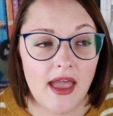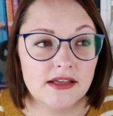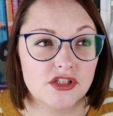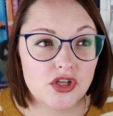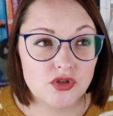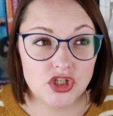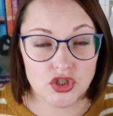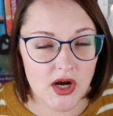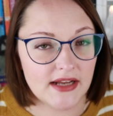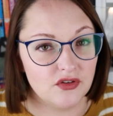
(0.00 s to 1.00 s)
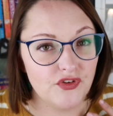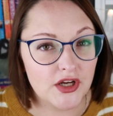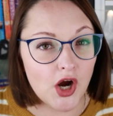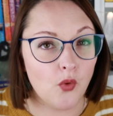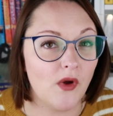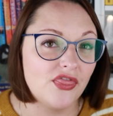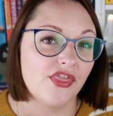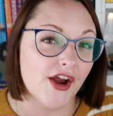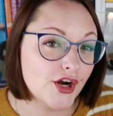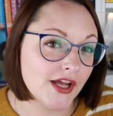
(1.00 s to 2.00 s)
and so she's trying to figure out what
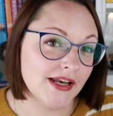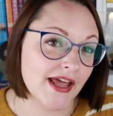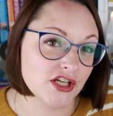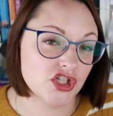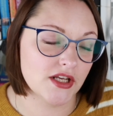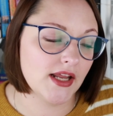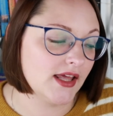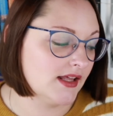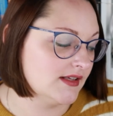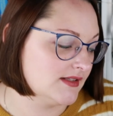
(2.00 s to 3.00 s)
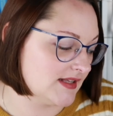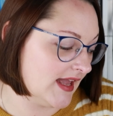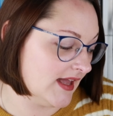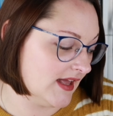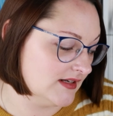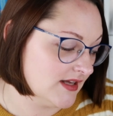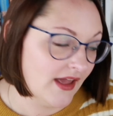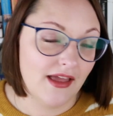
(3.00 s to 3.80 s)
their connection is, and